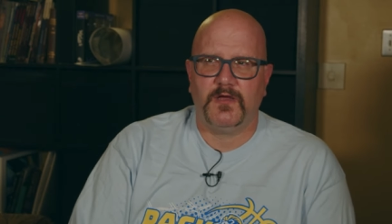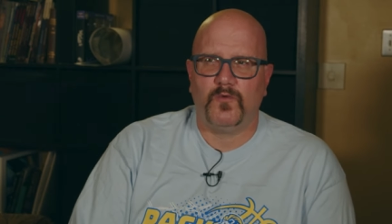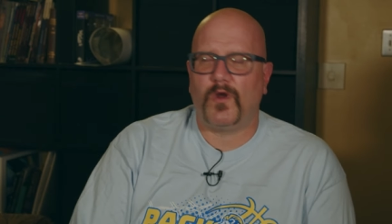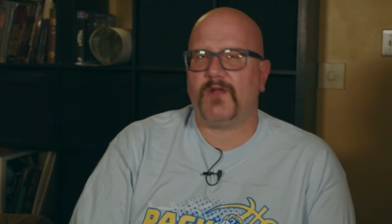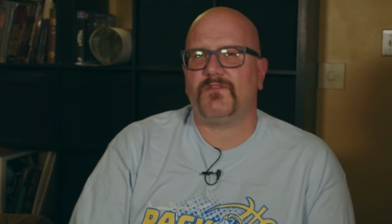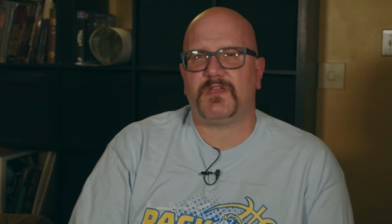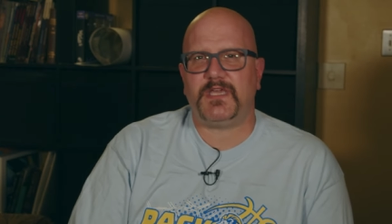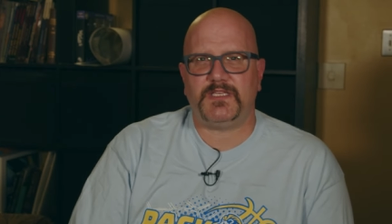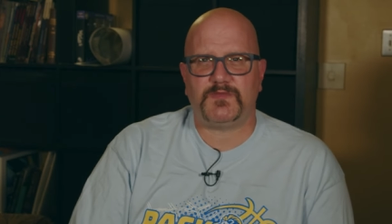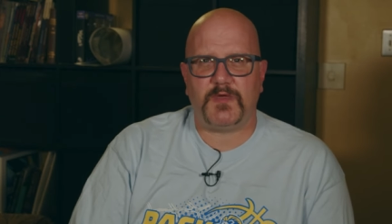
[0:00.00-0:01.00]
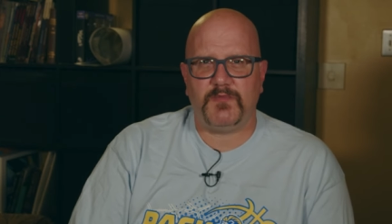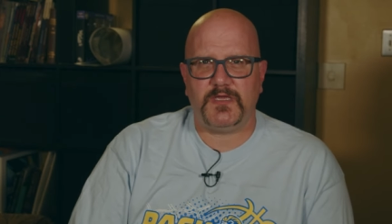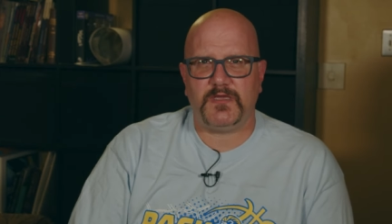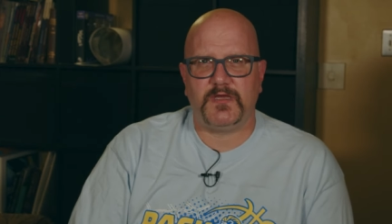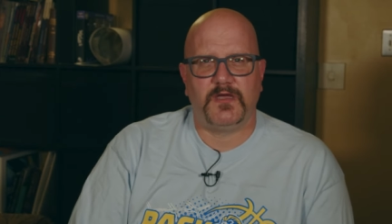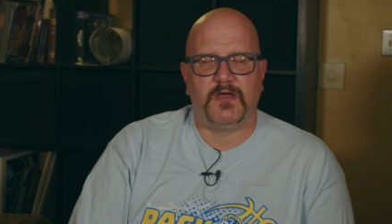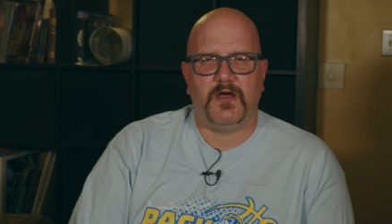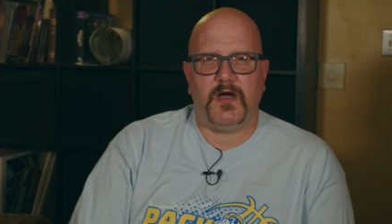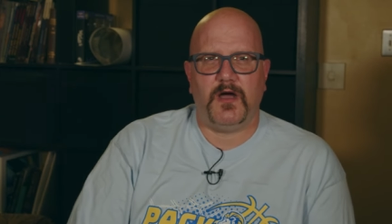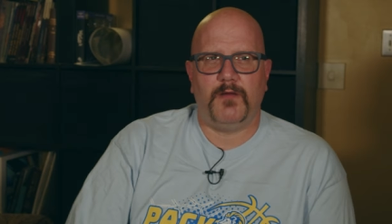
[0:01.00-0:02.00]
Whatever the case may be,
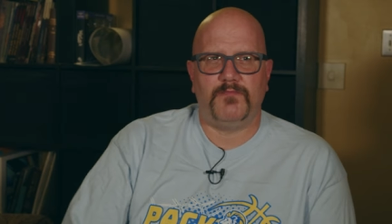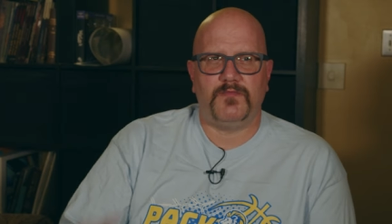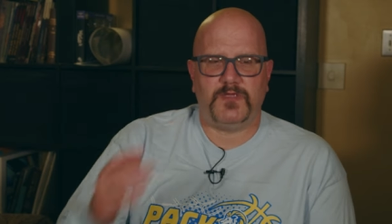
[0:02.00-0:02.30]
um,